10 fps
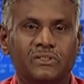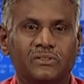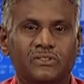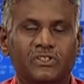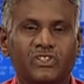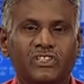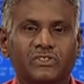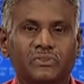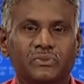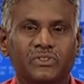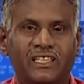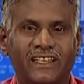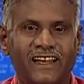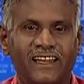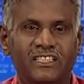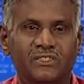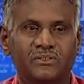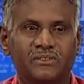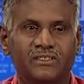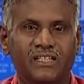So, in order to recollect
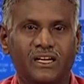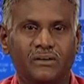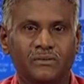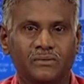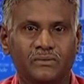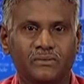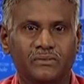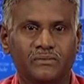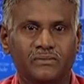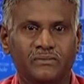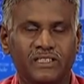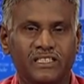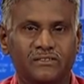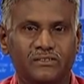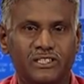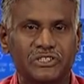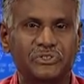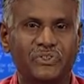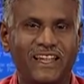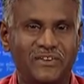how we have learned
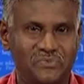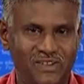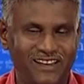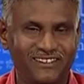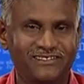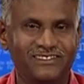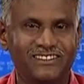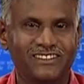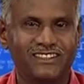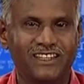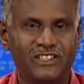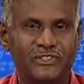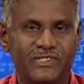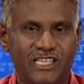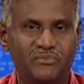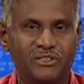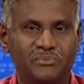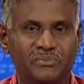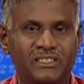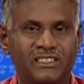to write well and to sum
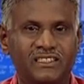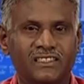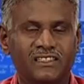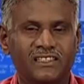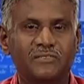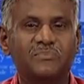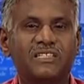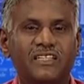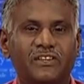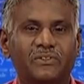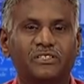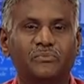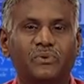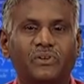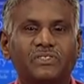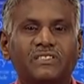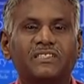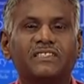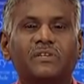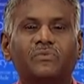up, let me tell you the
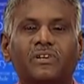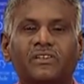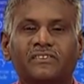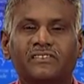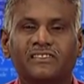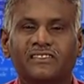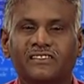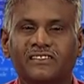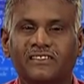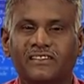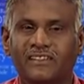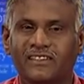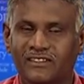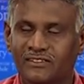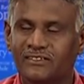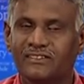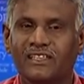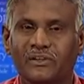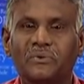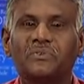processes involved in
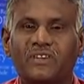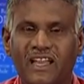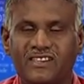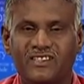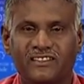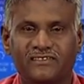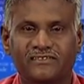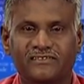a good writing.